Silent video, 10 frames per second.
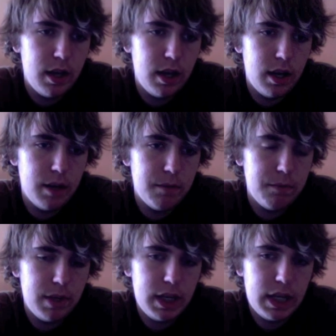
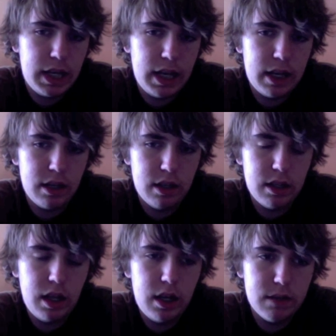It can handle a
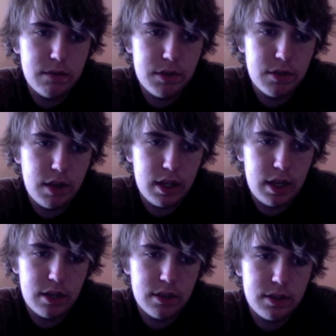lot of string
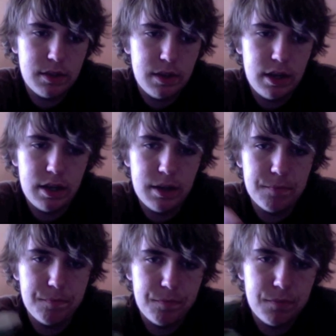layers
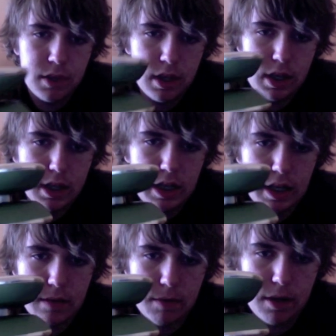because it
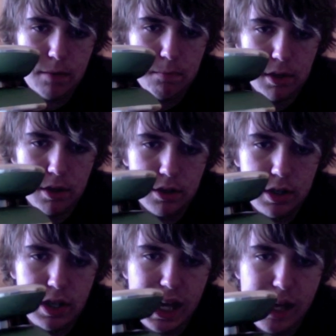has a very
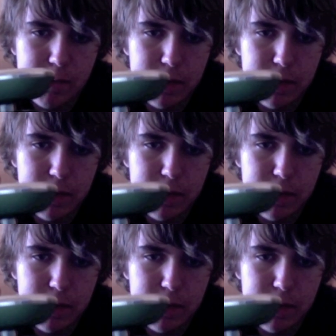large gap.